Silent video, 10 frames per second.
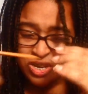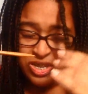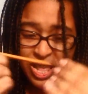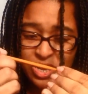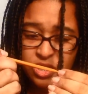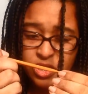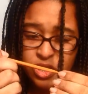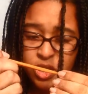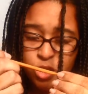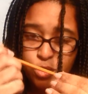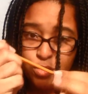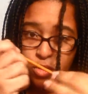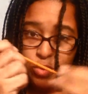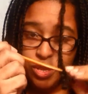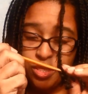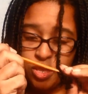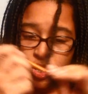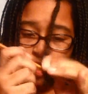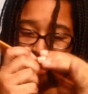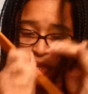Just actually go through with
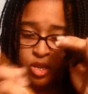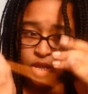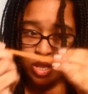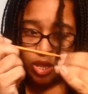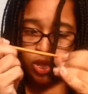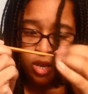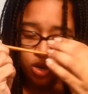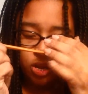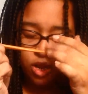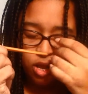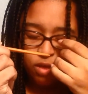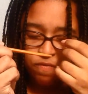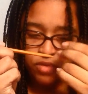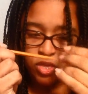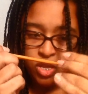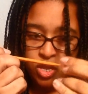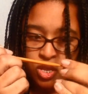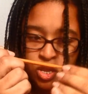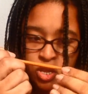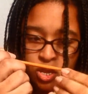the end of
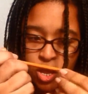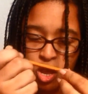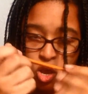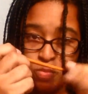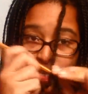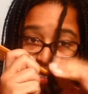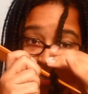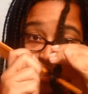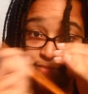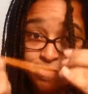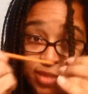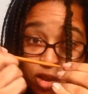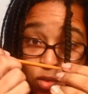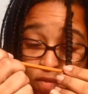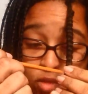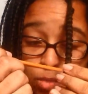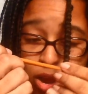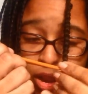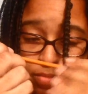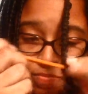the comb and just unravel the
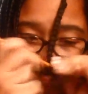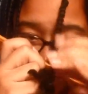braid.